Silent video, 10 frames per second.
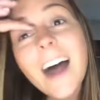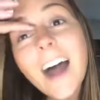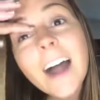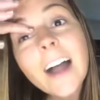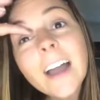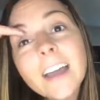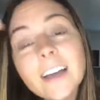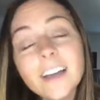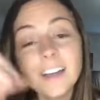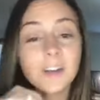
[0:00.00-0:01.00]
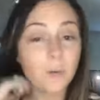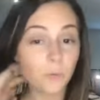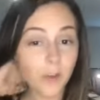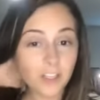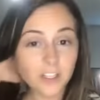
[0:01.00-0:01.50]
I
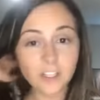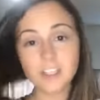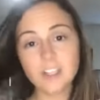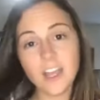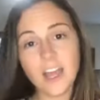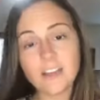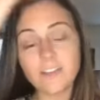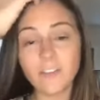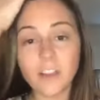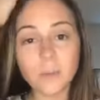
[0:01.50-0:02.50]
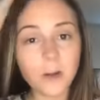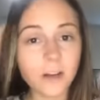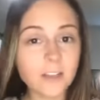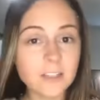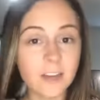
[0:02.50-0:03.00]
researched and found the
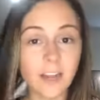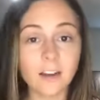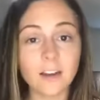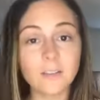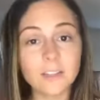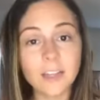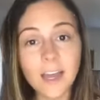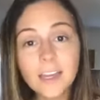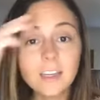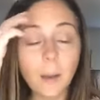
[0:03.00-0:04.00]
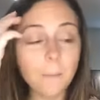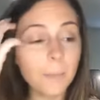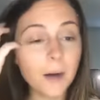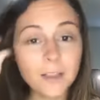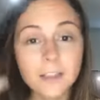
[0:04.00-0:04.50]
products that I thought I would like,
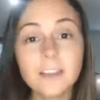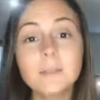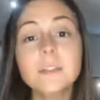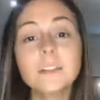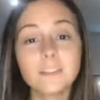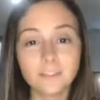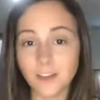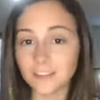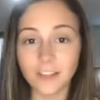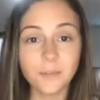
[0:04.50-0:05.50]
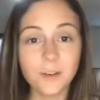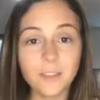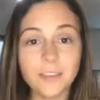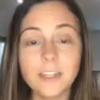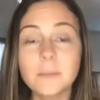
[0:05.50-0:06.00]
bought them, fell in love with
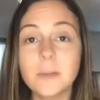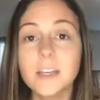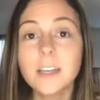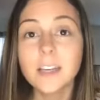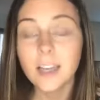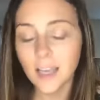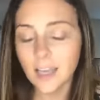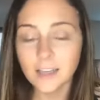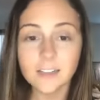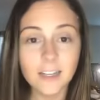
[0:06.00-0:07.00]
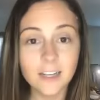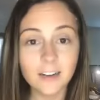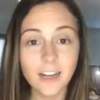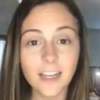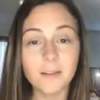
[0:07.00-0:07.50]
them, and here
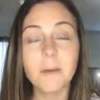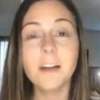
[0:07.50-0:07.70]
I am